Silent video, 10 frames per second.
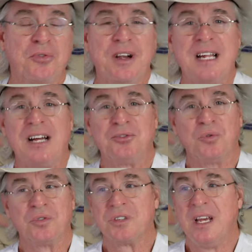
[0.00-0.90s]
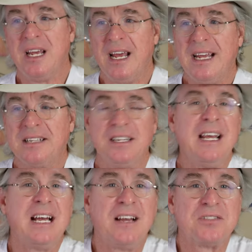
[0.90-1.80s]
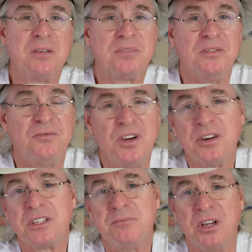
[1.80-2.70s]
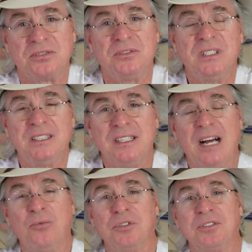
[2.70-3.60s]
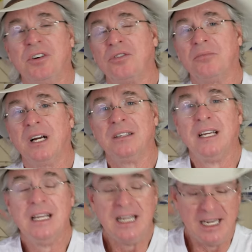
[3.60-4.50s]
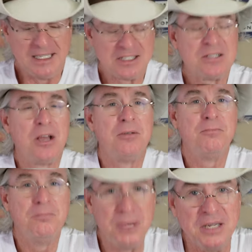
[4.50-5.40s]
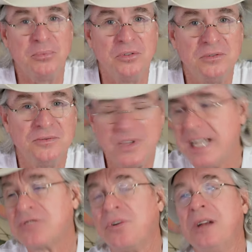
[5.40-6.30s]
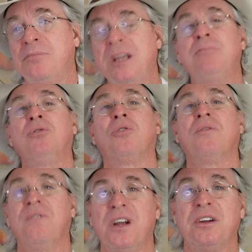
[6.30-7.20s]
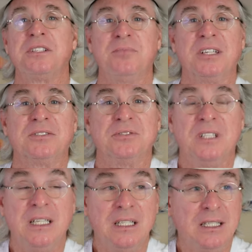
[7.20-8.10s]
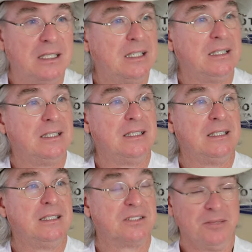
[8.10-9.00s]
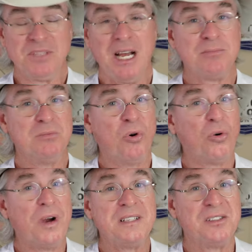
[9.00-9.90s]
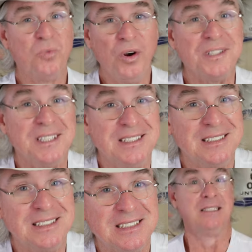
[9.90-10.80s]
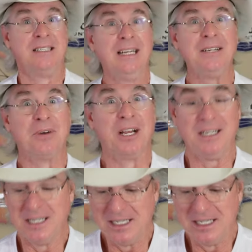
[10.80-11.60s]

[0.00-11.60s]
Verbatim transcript: Grayt Outdoors. Hey, today I have something very special that I want to talk about, and it's people. That's right, people are very special. Sometimes in more ways than one. Anyway,